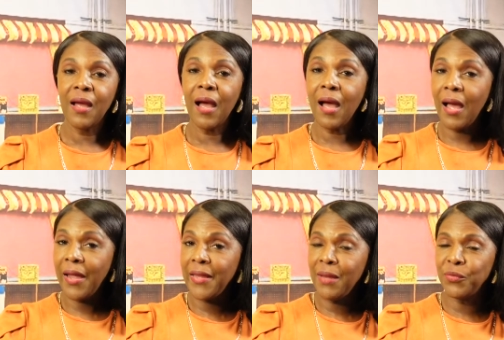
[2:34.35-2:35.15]

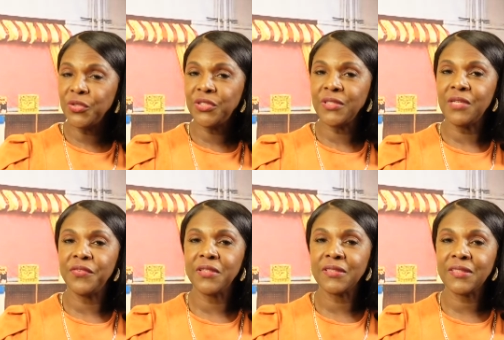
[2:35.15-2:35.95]
I am going to give
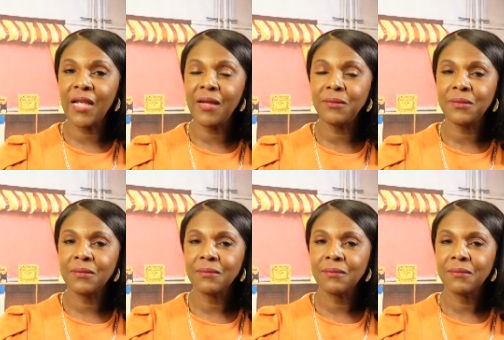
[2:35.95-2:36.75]
you the sound,
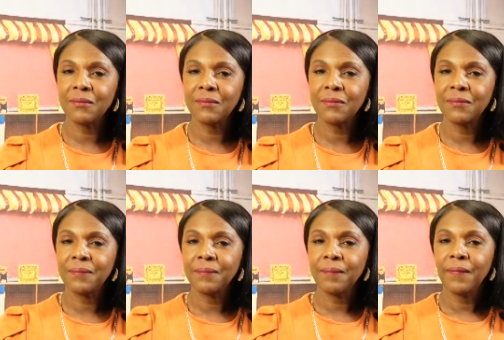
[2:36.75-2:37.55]

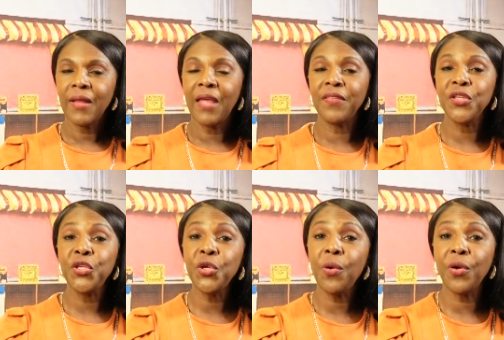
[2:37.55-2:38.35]
and then
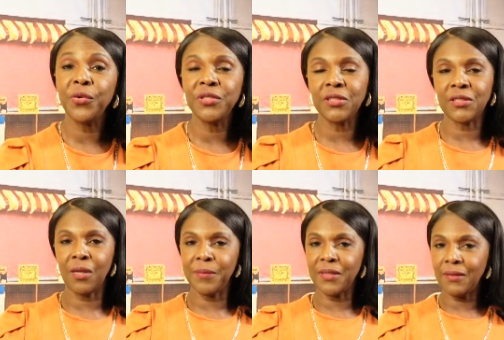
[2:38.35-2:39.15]
you are going to
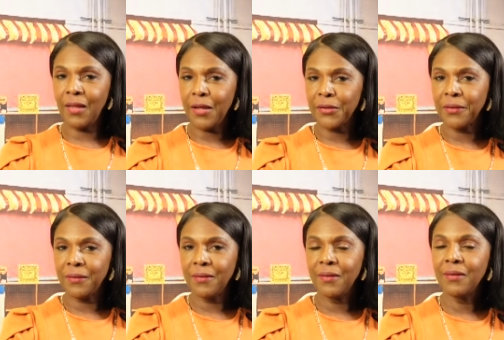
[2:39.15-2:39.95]
tell me the letter
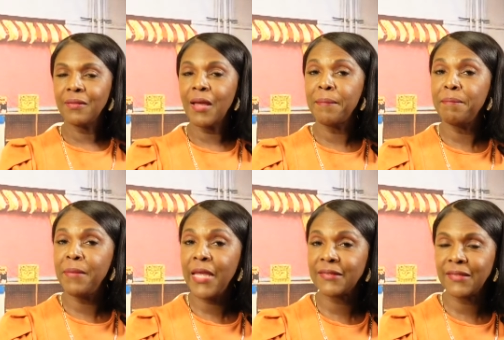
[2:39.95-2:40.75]
that
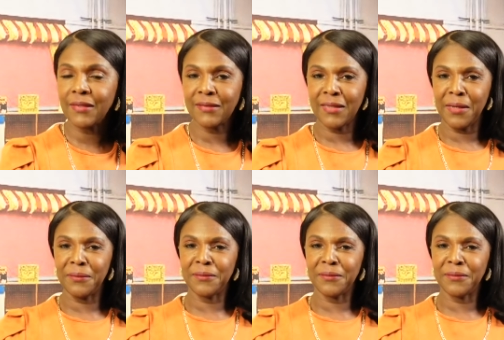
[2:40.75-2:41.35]
makes that sound.